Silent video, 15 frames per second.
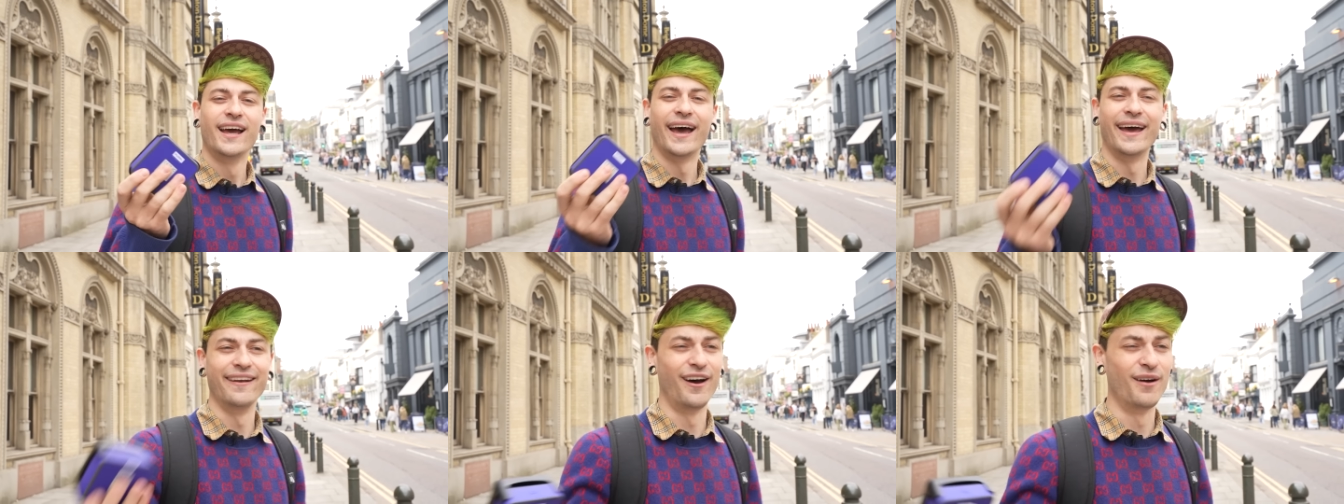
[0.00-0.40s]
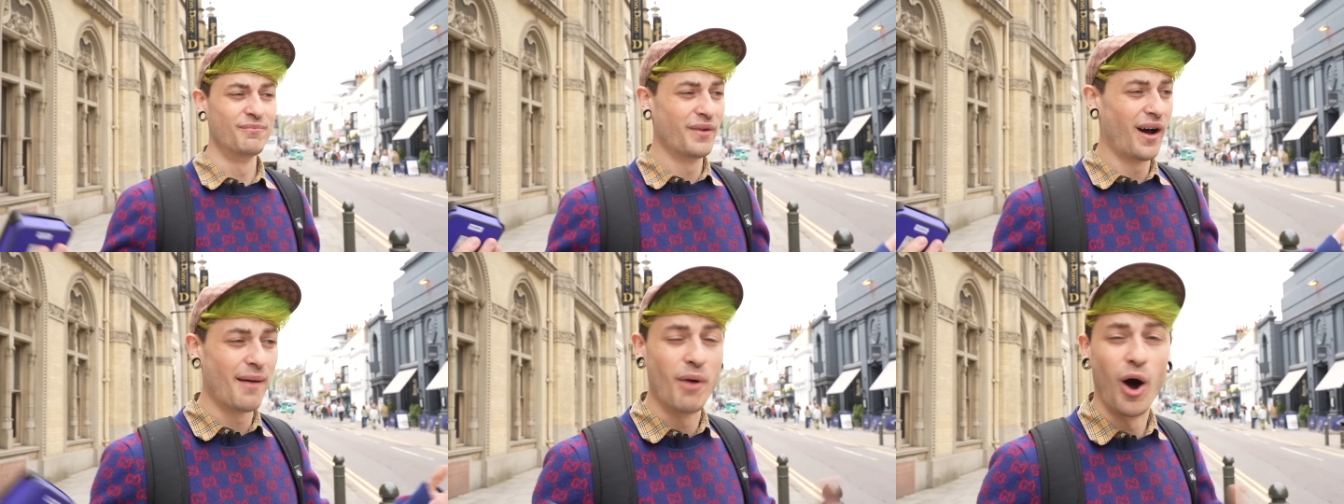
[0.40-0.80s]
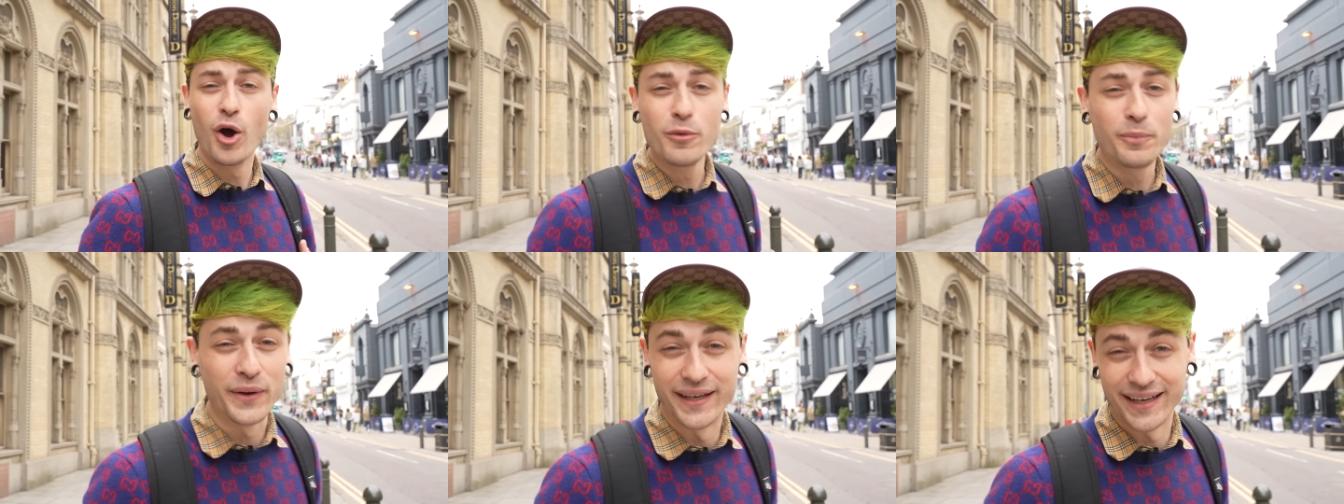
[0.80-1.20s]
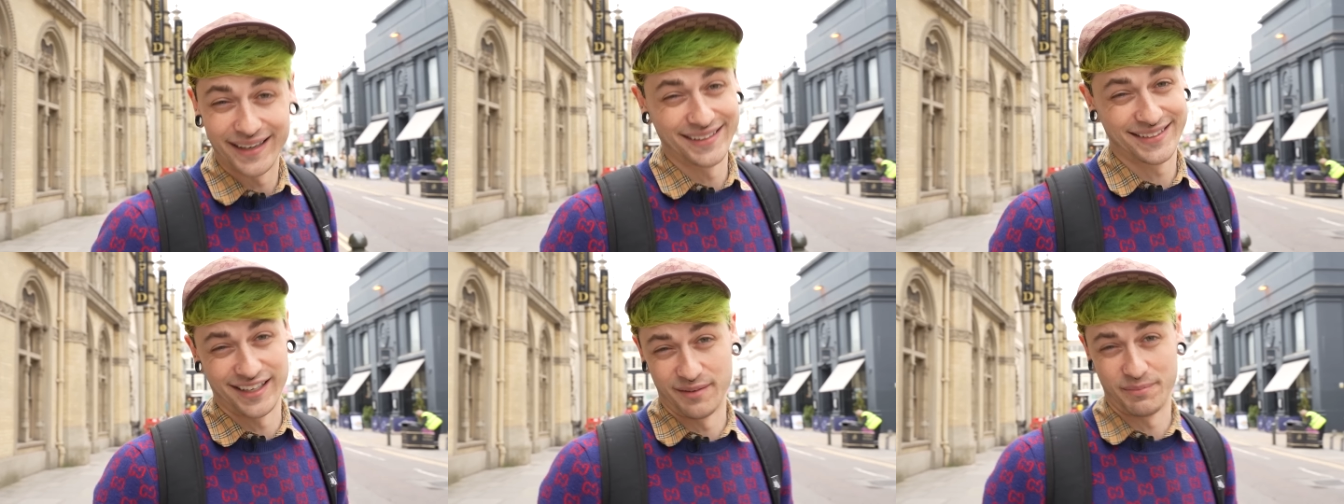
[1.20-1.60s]
and um, I'm hoping that
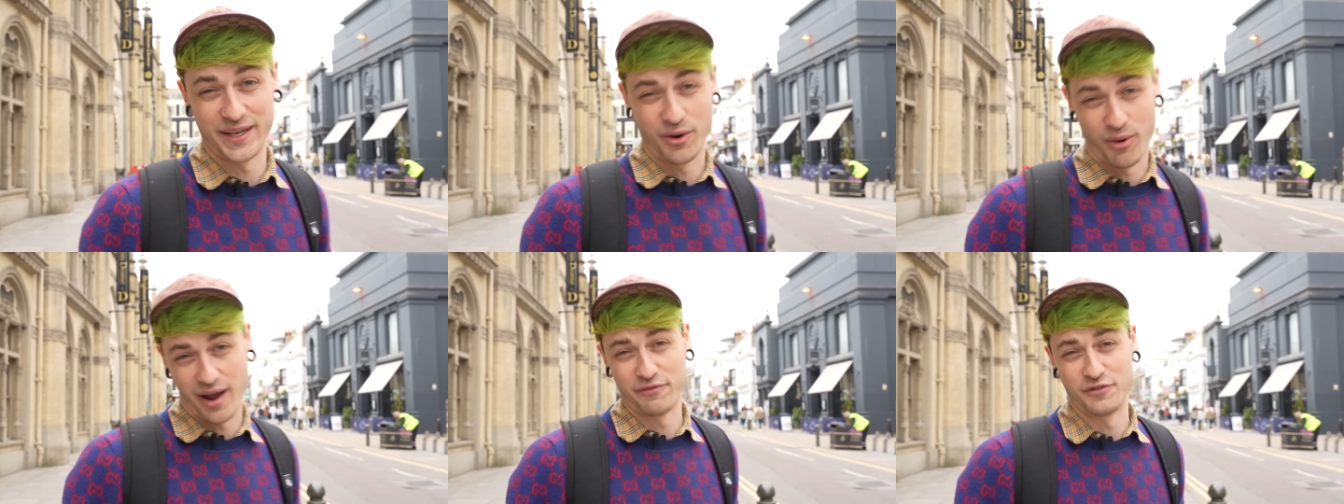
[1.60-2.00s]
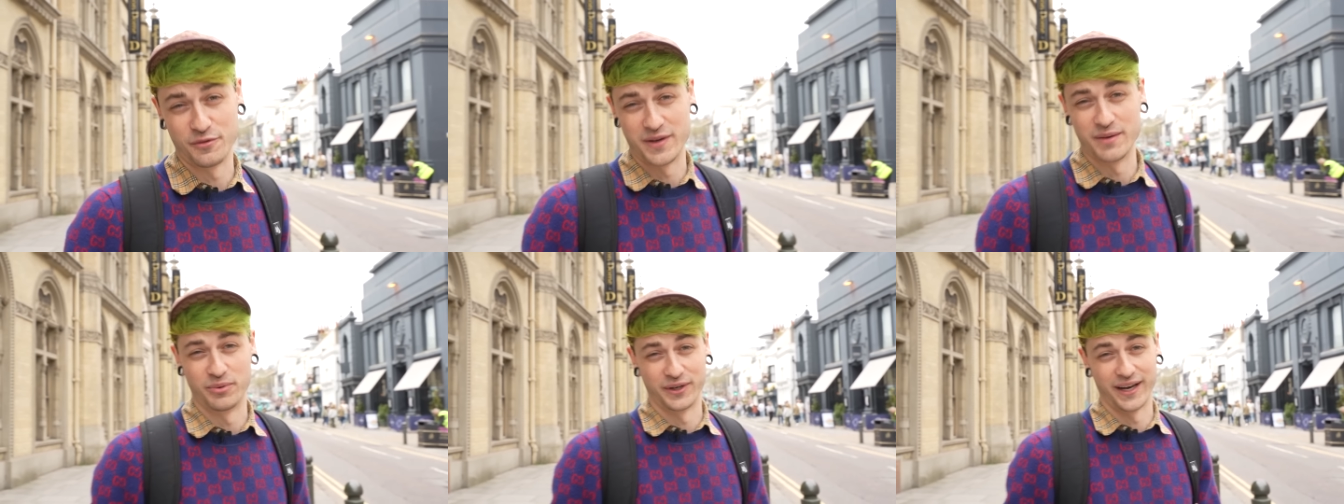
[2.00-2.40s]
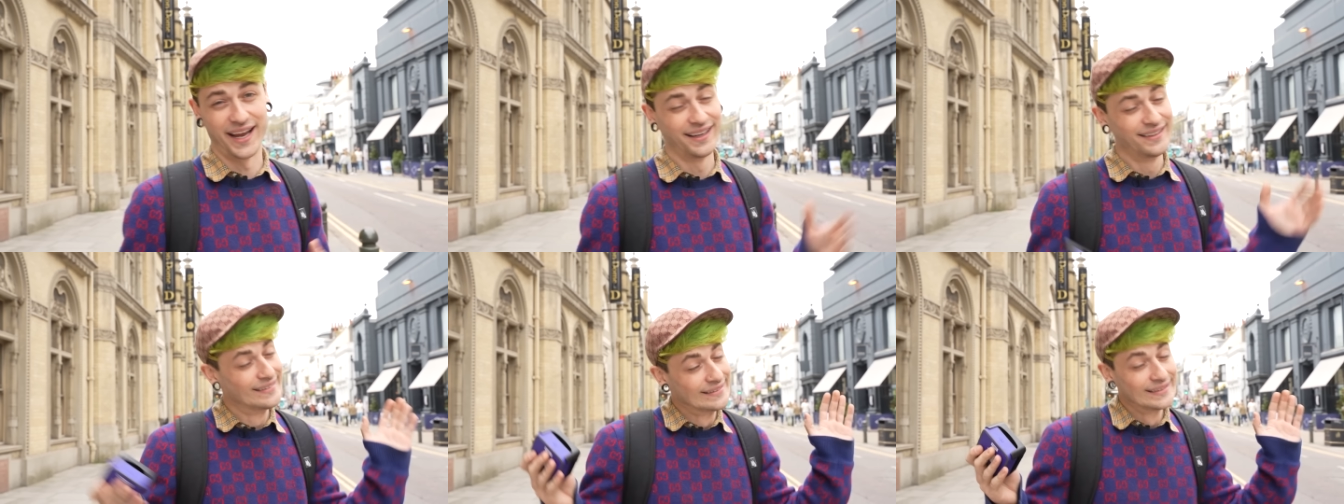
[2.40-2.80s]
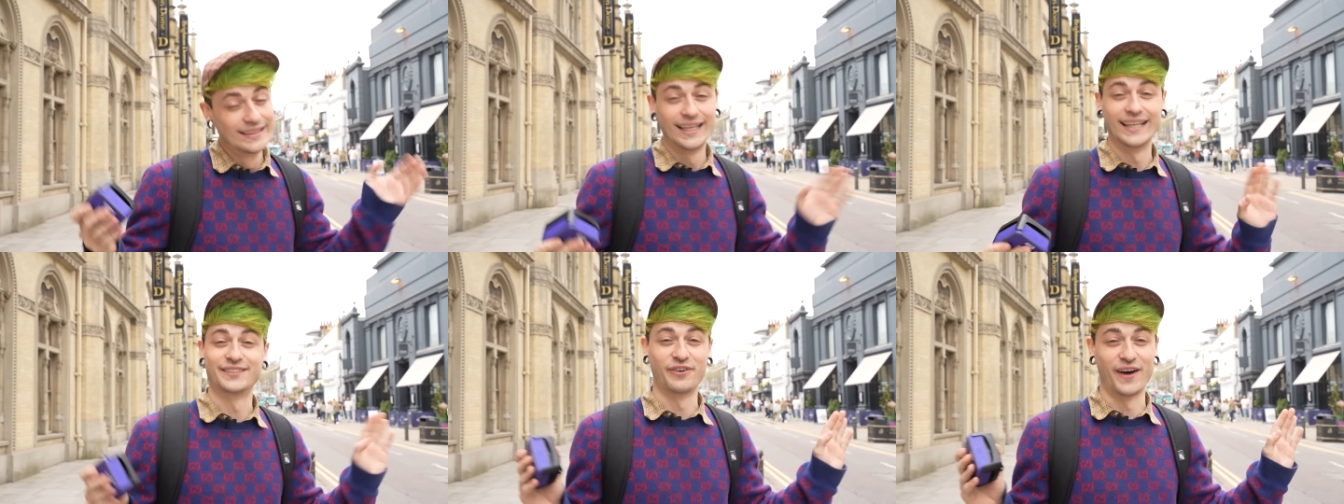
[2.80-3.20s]
there's gonna be quite a few people there.
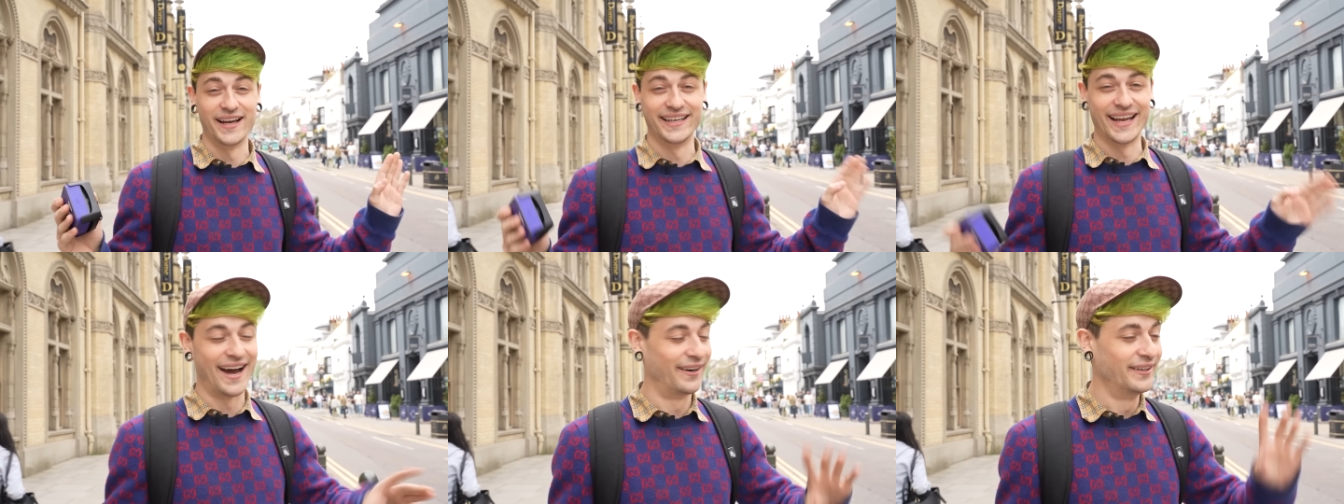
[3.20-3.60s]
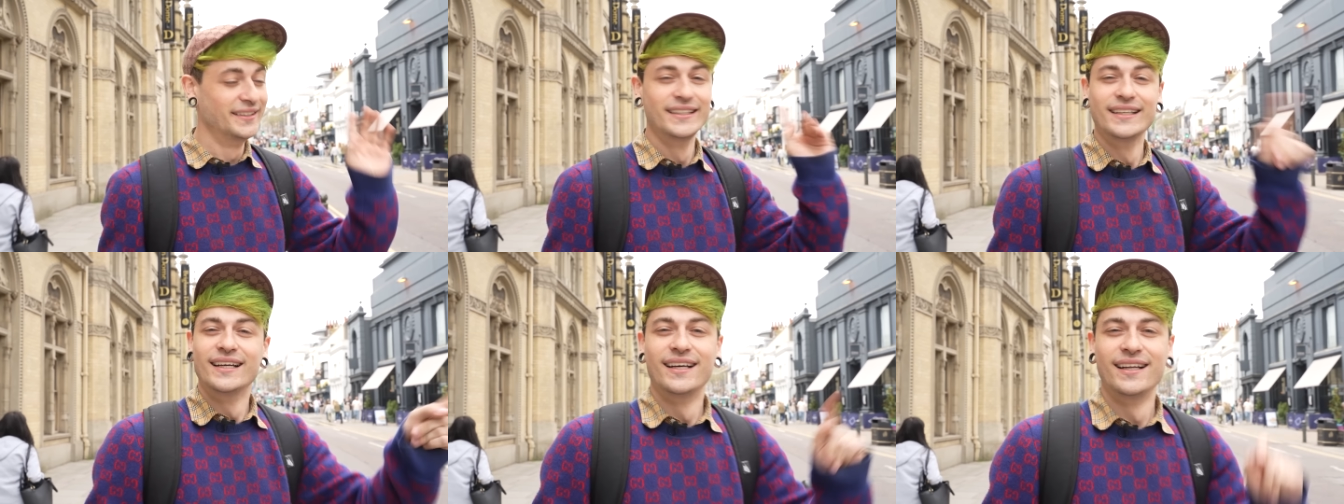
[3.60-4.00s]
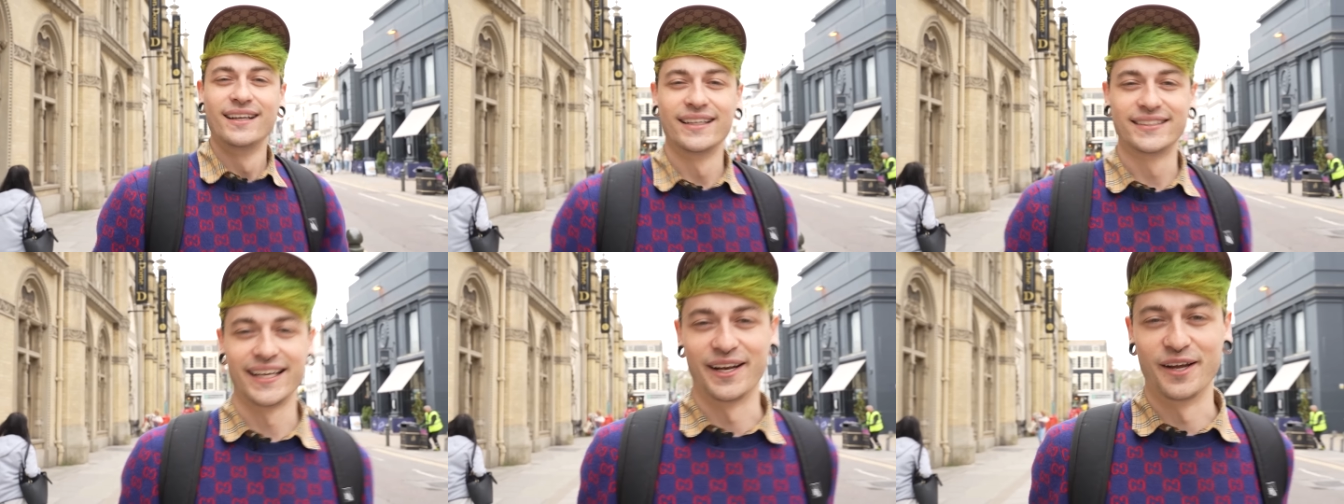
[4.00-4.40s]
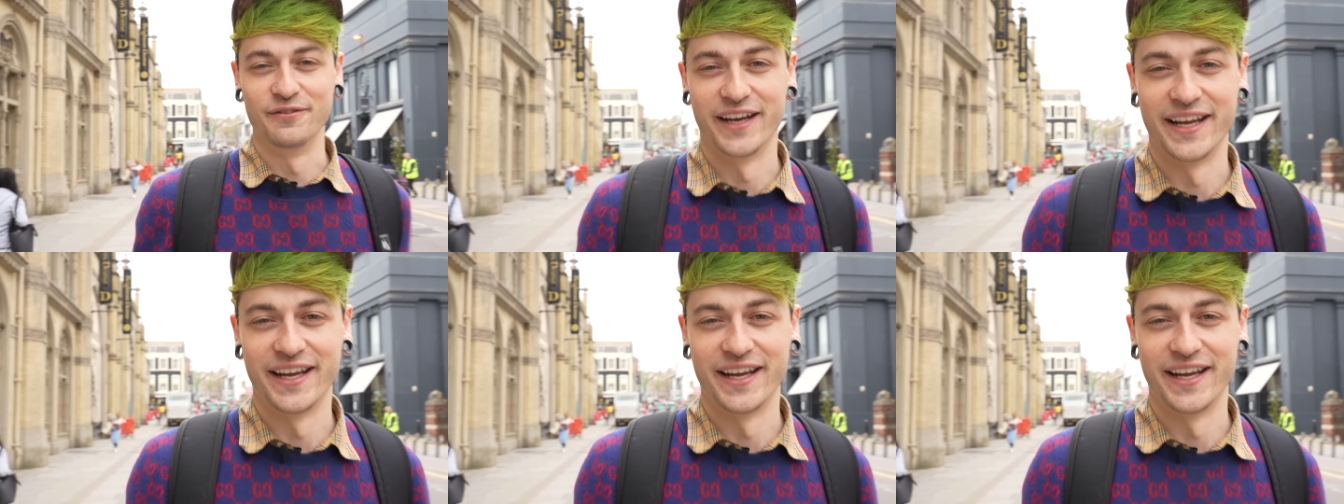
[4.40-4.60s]
Let's find out. Let's head over